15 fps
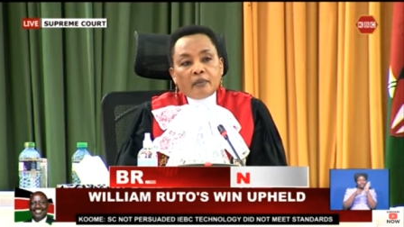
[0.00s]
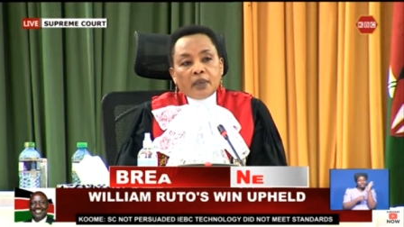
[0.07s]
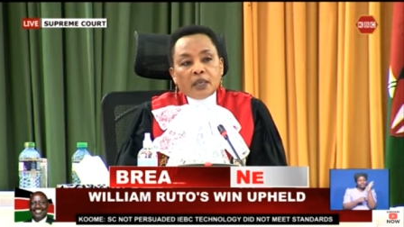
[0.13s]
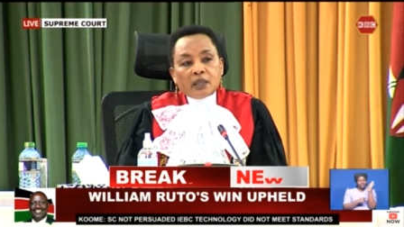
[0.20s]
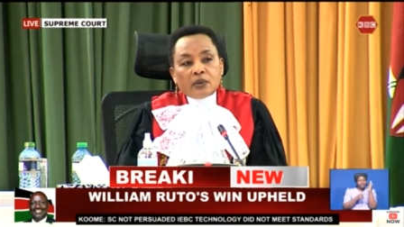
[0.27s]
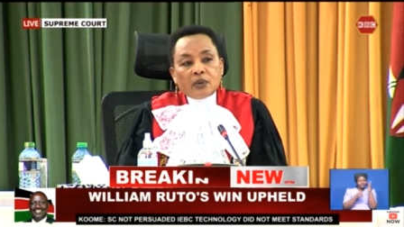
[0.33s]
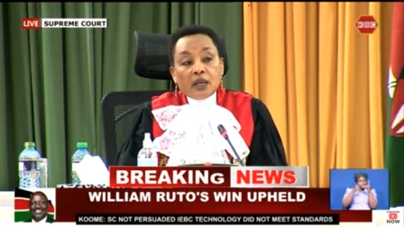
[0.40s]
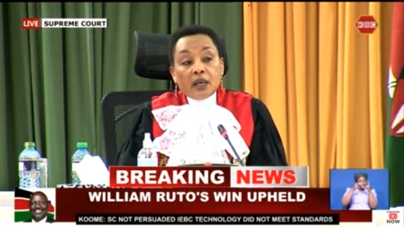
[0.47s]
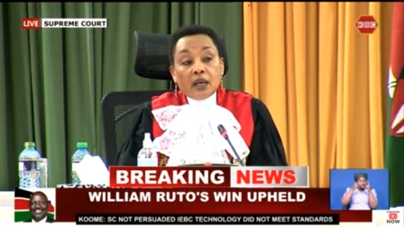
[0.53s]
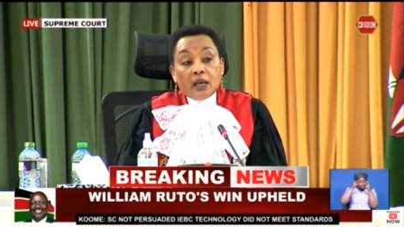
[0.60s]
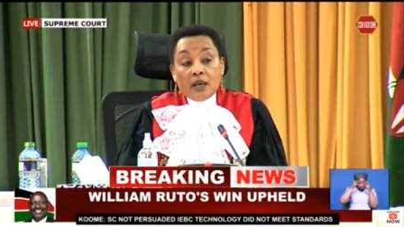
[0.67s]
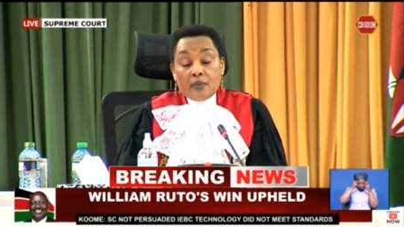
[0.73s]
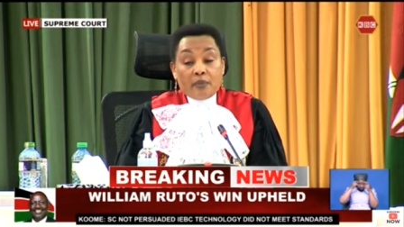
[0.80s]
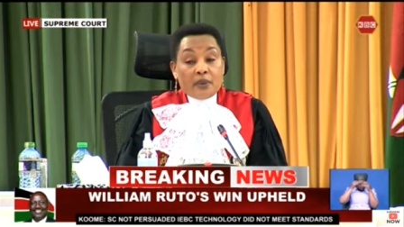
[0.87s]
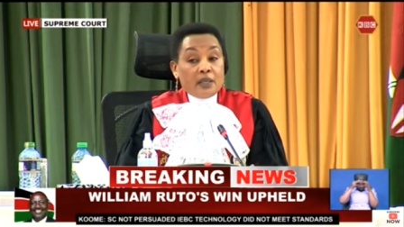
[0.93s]
But we
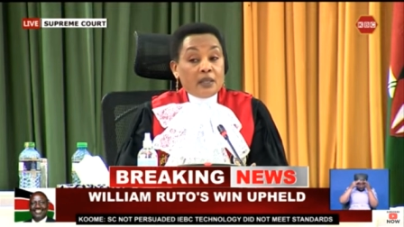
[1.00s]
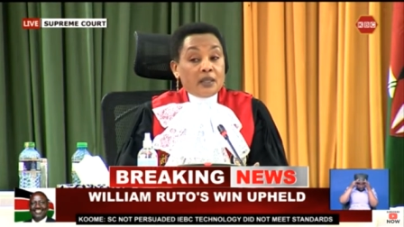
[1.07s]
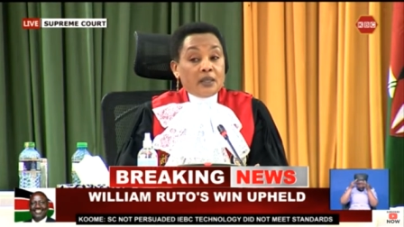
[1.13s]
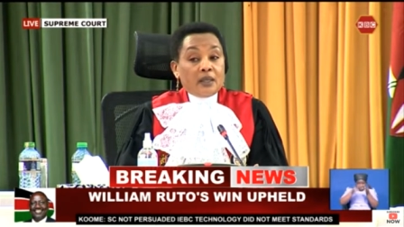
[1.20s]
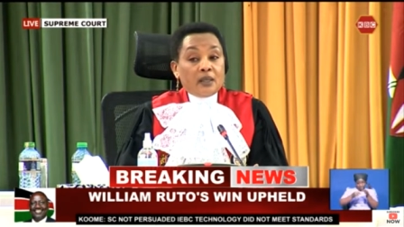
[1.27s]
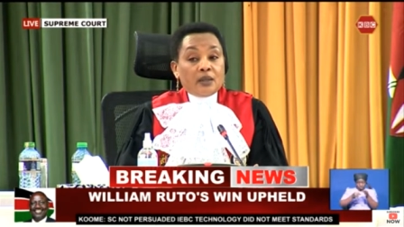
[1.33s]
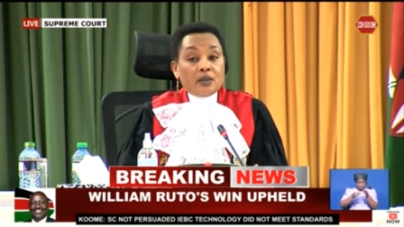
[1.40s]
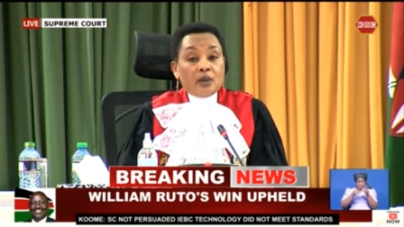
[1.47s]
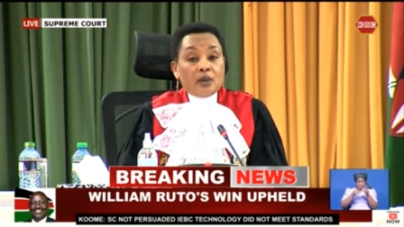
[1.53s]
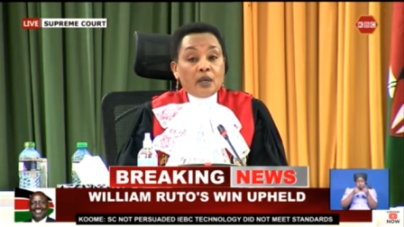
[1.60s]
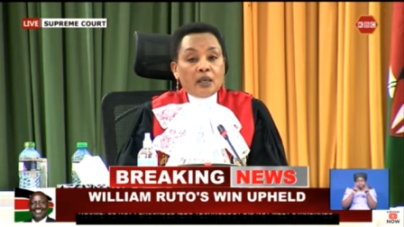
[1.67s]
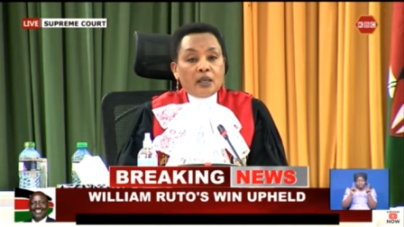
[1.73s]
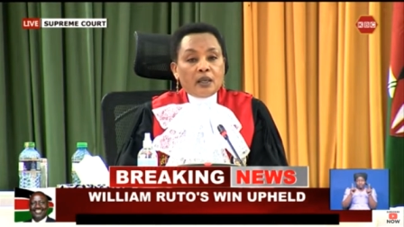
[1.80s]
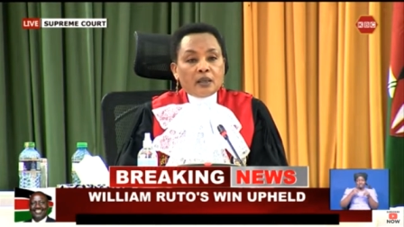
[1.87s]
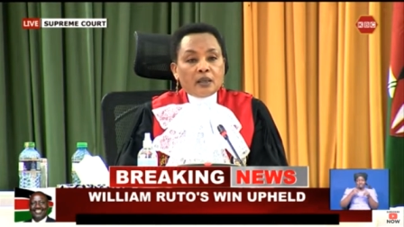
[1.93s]
really appreciate
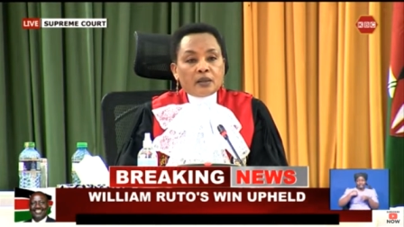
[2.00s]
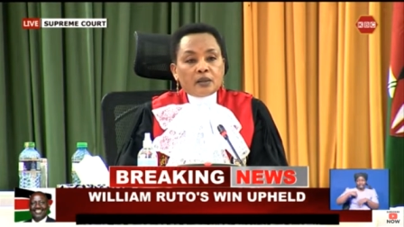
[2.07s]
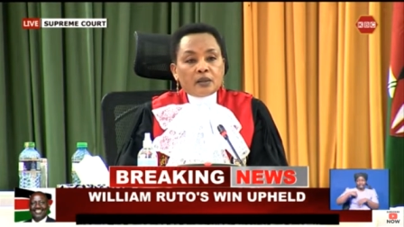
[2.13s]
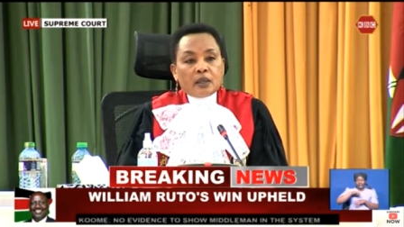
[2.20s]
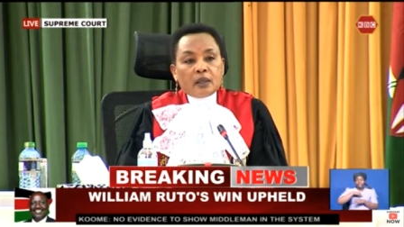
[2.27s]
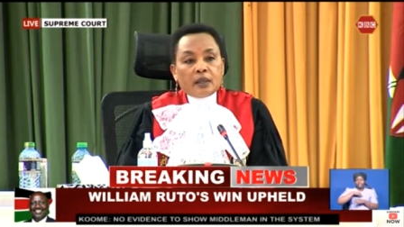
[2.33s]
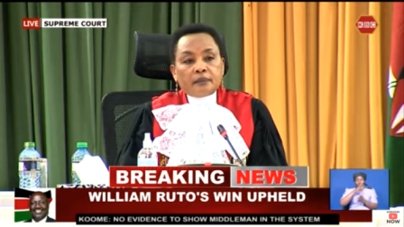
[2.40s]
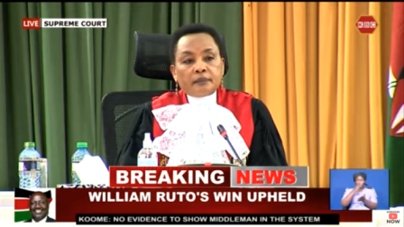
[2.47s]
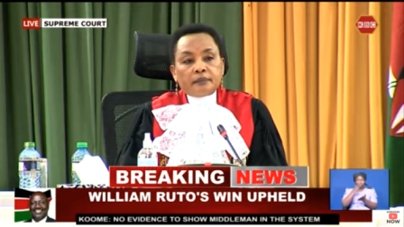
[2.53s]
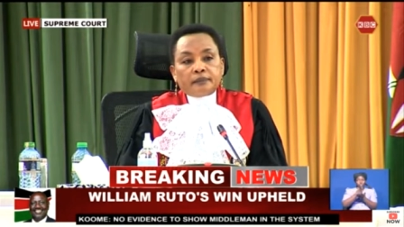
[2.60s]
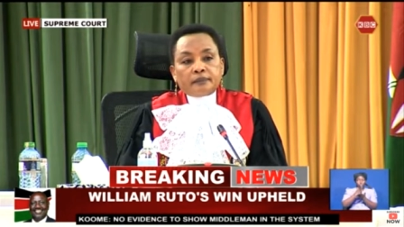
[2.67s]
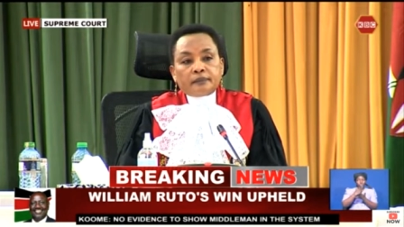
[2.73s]
your industry.